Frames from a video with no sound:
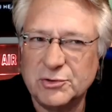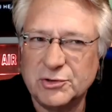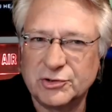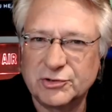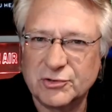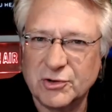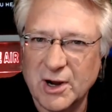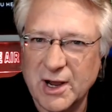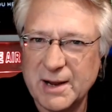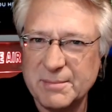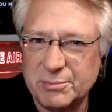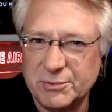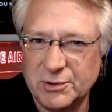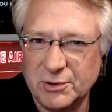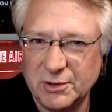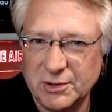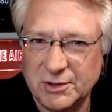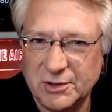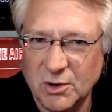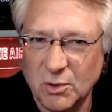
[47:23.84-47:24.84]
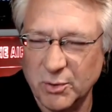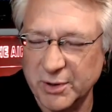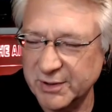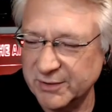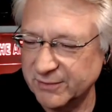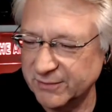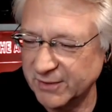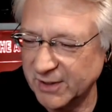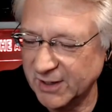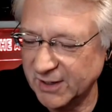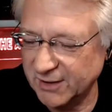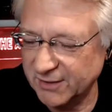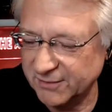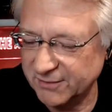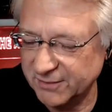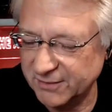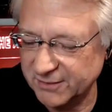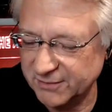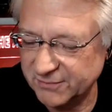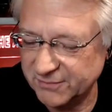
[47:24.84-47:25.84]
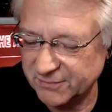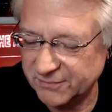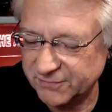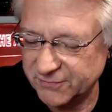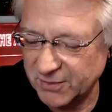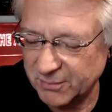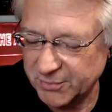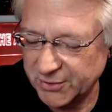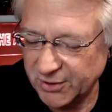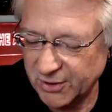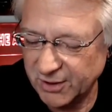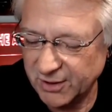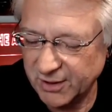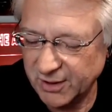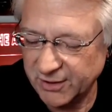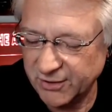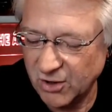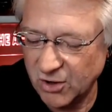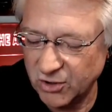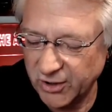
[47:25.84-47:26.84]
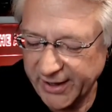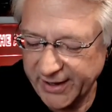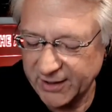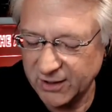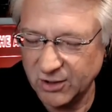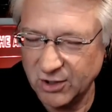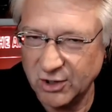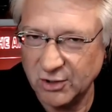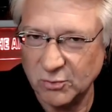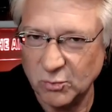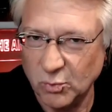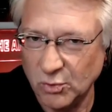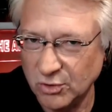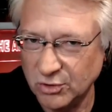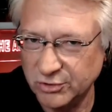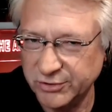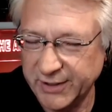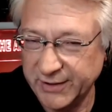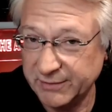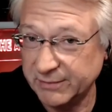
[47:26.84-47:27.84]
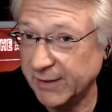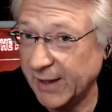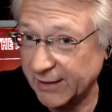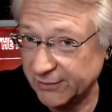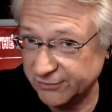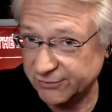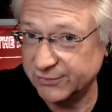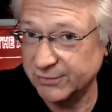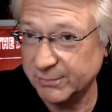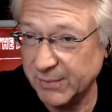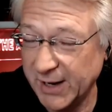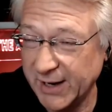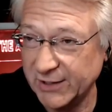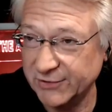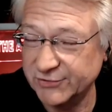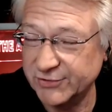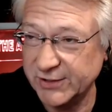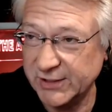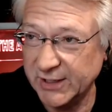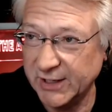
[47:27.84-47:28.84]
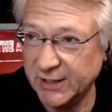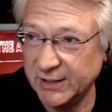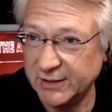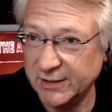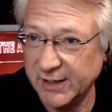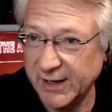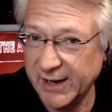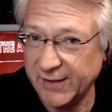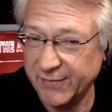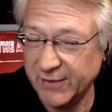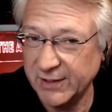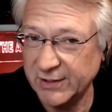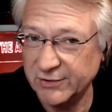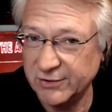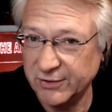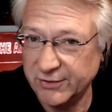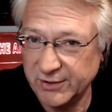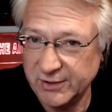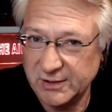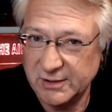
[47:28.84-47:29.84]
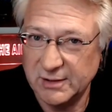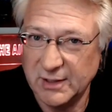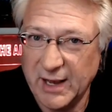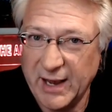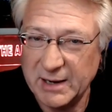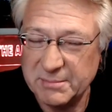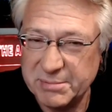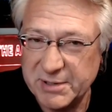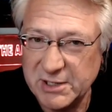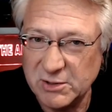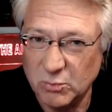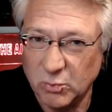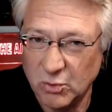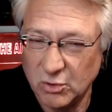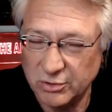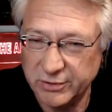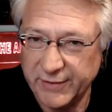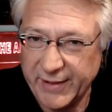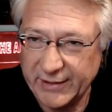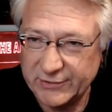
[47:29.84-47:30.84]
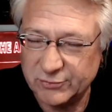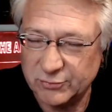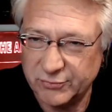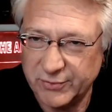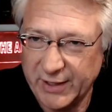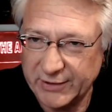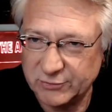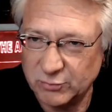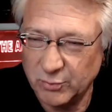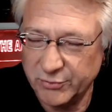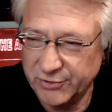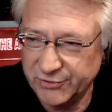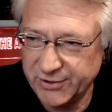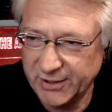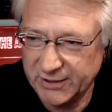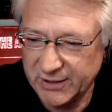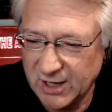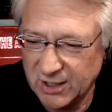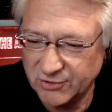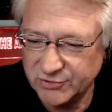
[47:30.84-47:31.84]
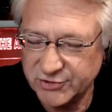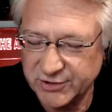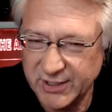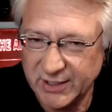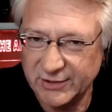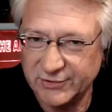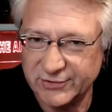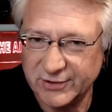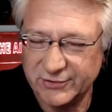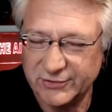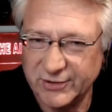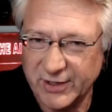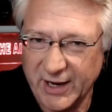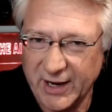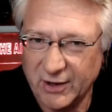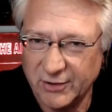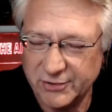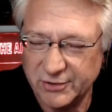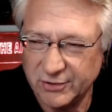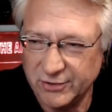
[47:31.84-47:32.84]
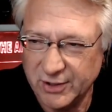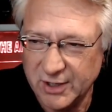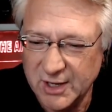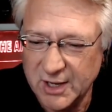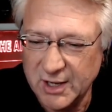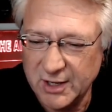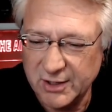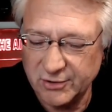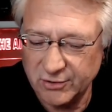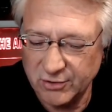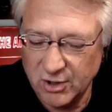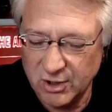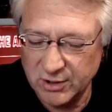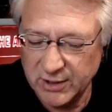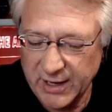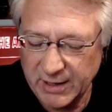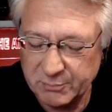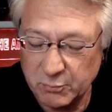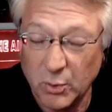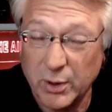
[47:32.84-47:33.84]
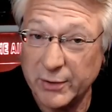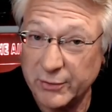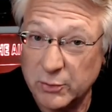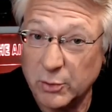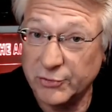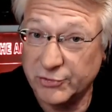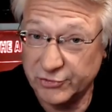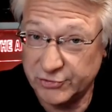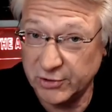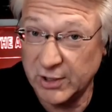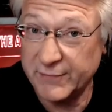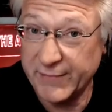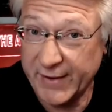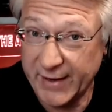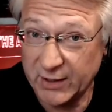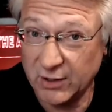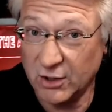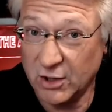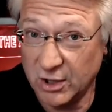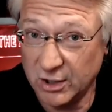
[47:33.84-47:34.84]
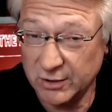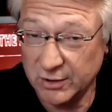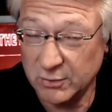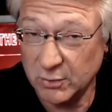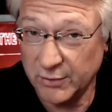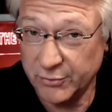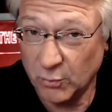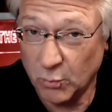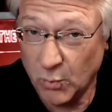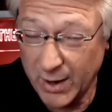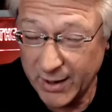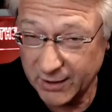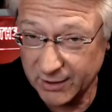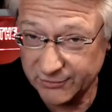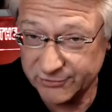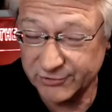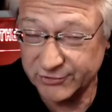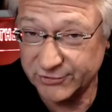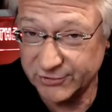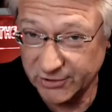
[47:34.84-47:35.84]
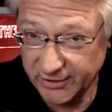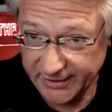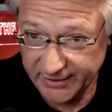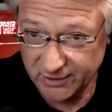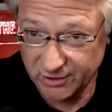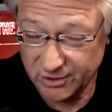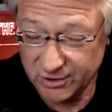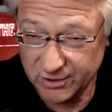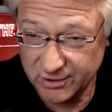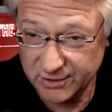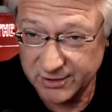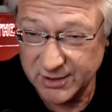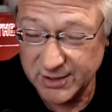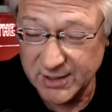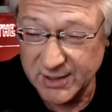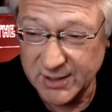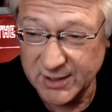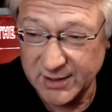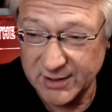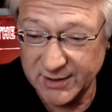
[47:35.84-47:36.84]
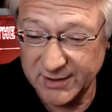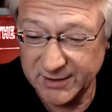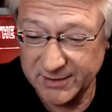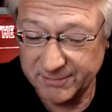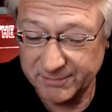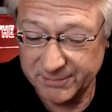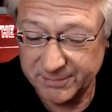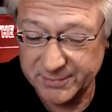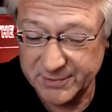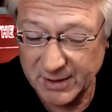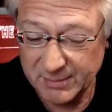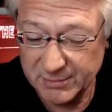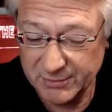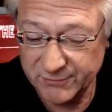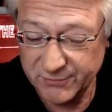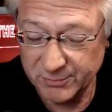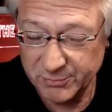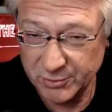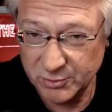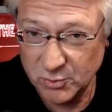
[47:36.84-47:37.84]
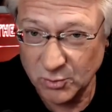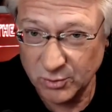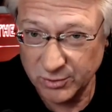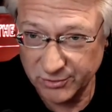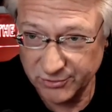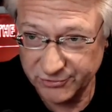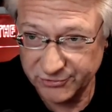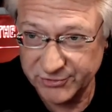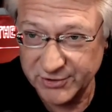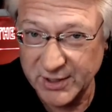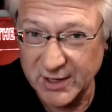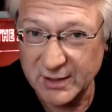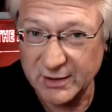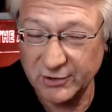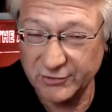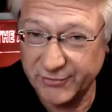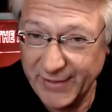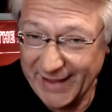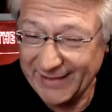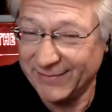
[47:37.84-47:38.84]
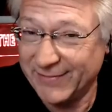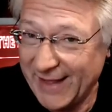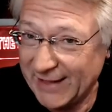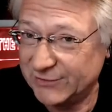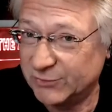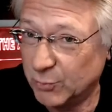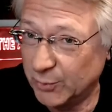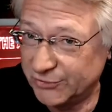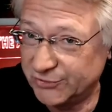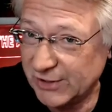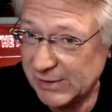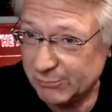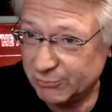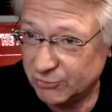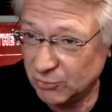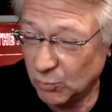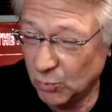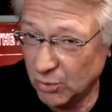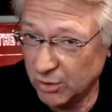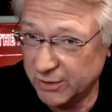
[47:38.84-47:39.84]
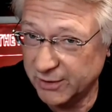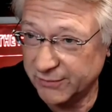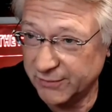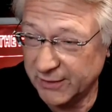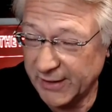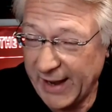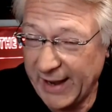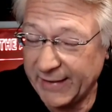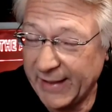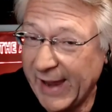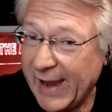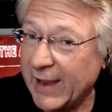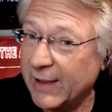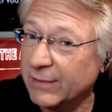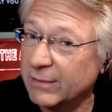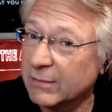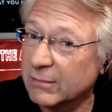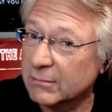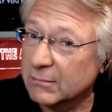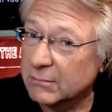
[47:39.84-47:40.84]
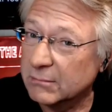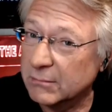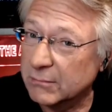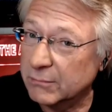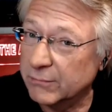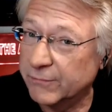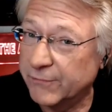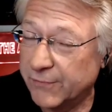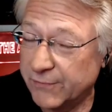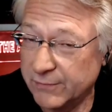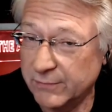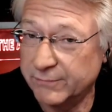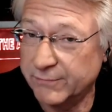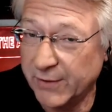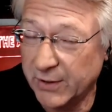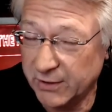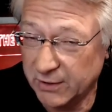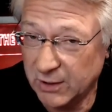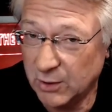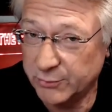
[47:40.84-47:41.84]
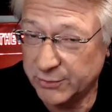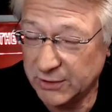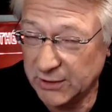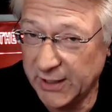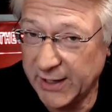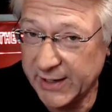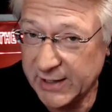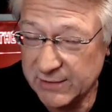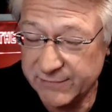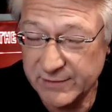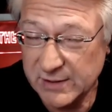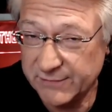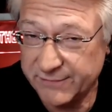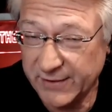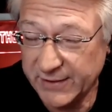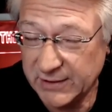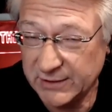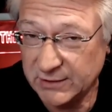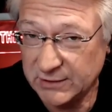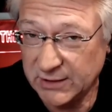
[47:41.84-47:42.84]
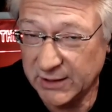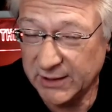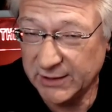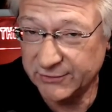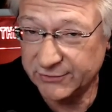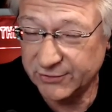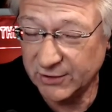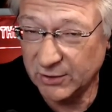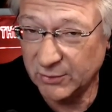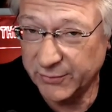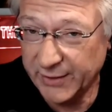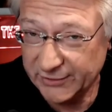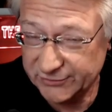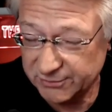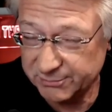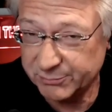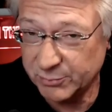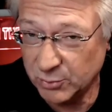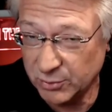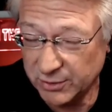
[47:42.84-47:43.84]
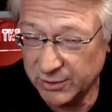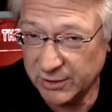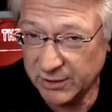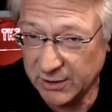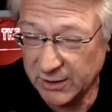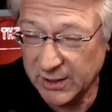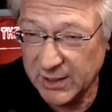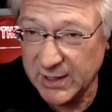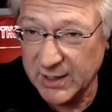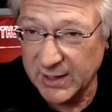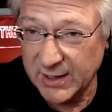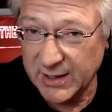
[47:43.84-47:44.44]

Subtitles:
described going from an all analog world and some ISDN, and then into the IP world. And that's where the technology kind of sits now. You're all well, of course, you still have analog. The wireless is still analog, coming from the corners, because that's what seems to work in and very low delay, if any delay. So that's important.